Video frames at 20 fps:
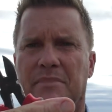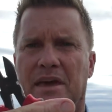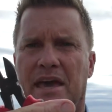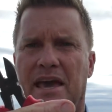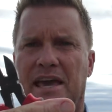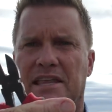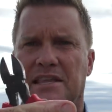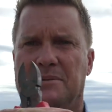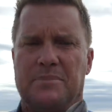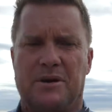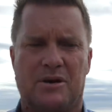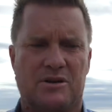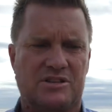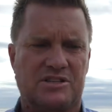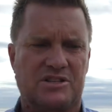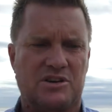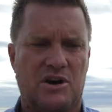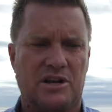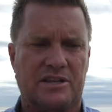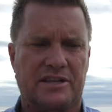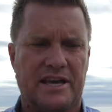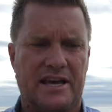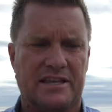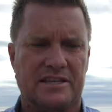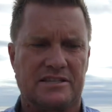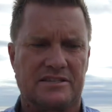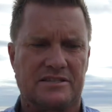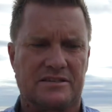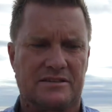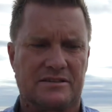Handy pair of side
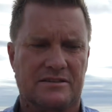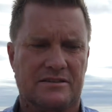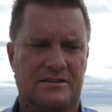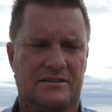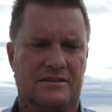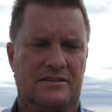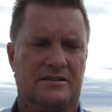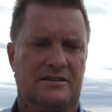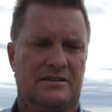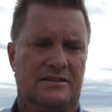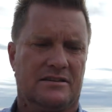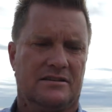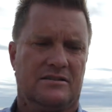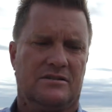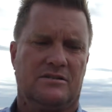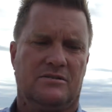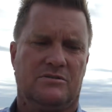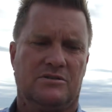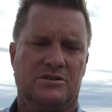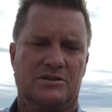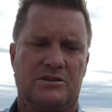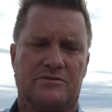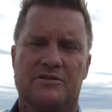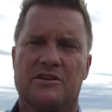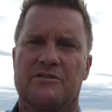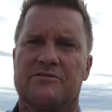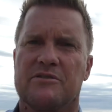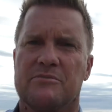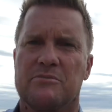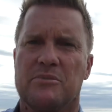cutters, which I've
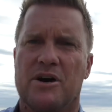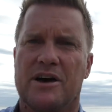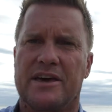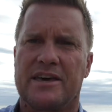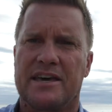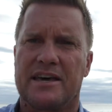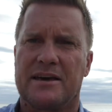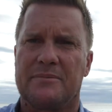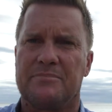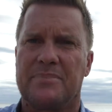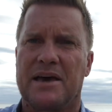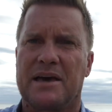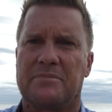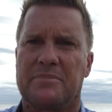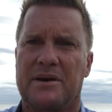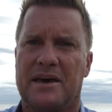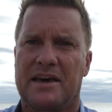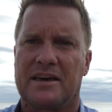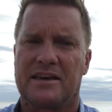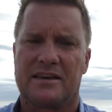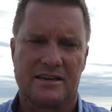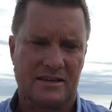got from my backpack.